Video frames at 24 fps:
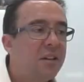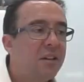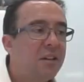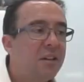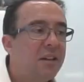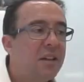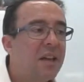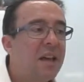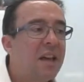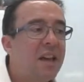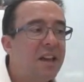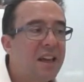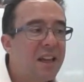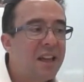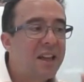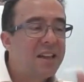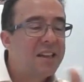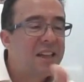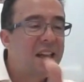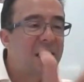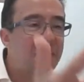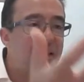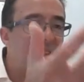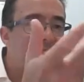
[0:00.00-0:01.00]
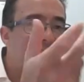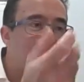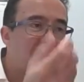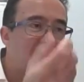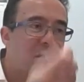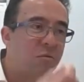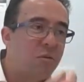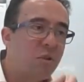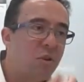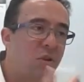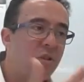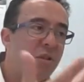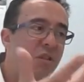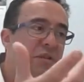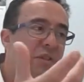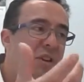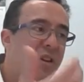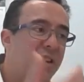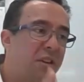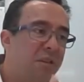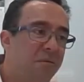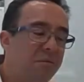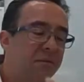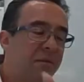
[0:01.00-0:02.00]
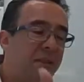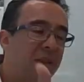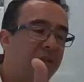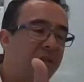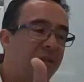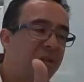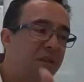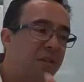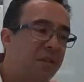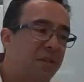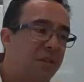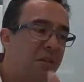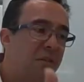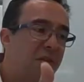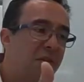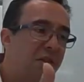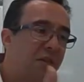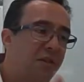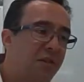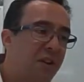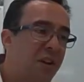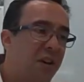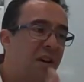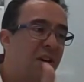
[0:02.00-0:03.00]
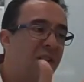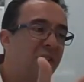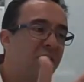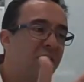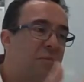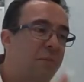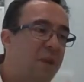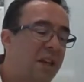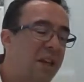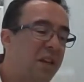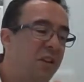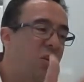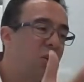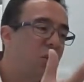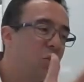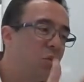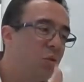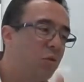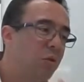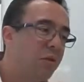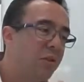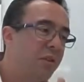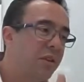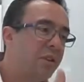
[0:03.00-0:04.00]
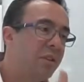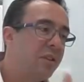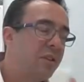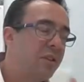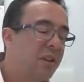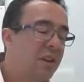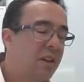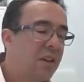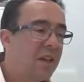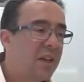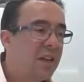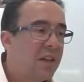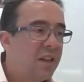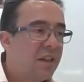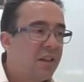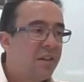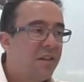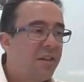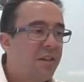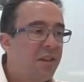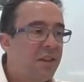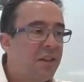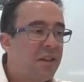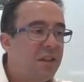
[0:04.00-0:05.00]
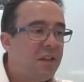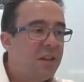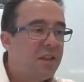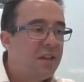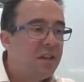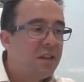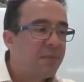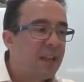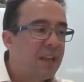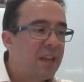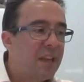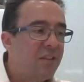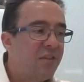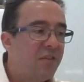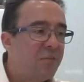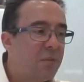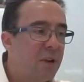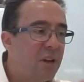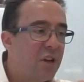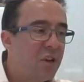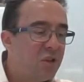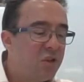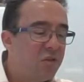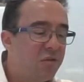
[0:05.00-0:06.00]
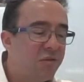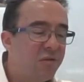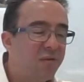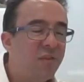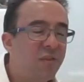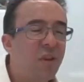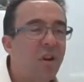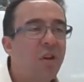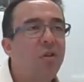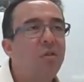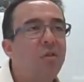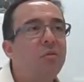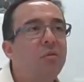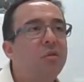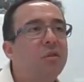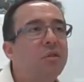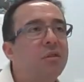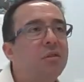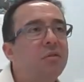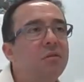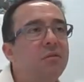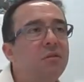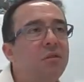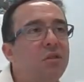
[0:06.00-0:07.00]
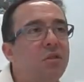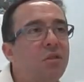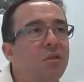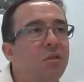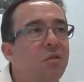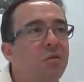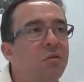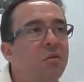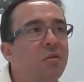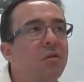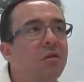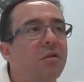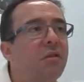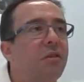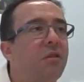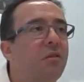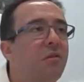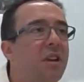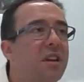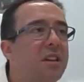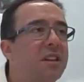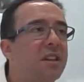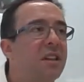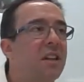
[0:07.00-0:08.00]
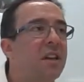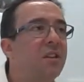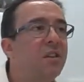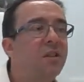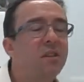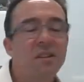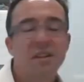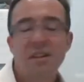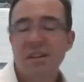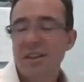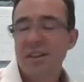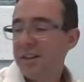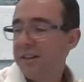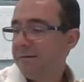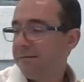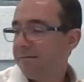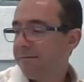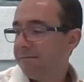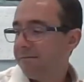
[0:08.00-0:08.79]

Again, again, it's that it's that role of a, of a, of a funnel, of making sure that the information flows to the rating agency.